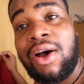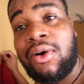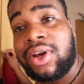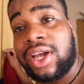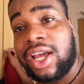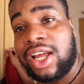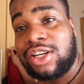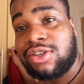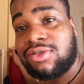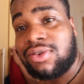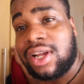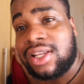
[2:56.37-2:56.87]
I'll
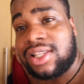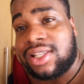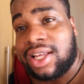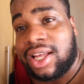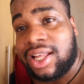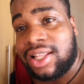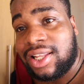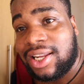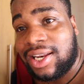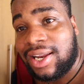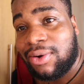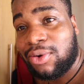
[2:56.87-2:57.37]
get dressed
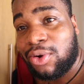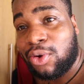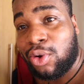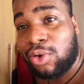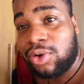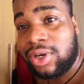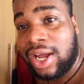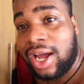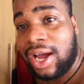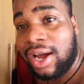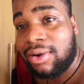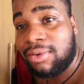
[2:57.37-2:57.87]
and then I'll
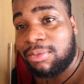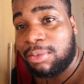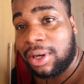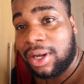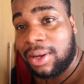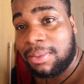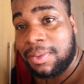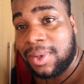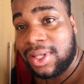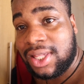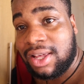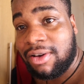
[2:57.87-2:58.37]
go down,
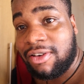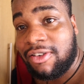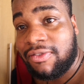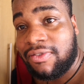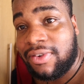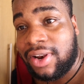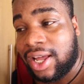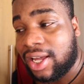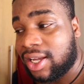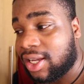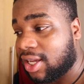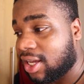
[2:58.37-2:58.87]
make myself
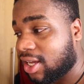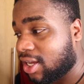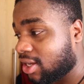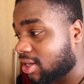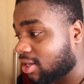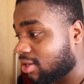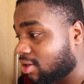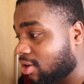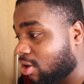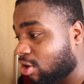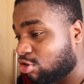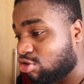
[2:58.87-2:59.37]
like
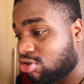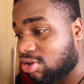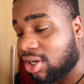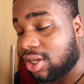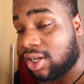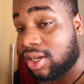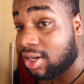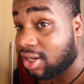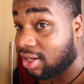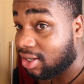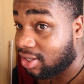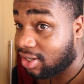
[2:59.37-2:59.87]
a hot
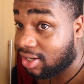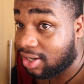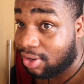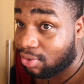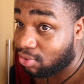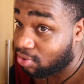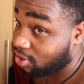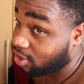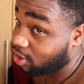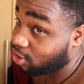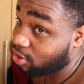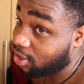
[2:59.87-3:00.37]
drink, and then
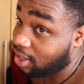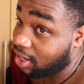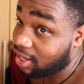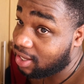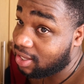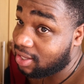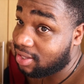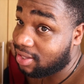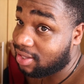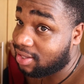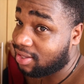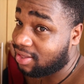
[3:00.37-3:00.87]
I'll see you
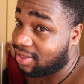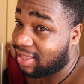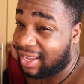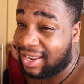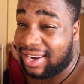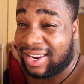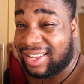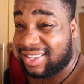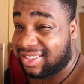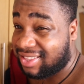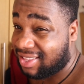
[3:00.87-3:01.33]
guys then, I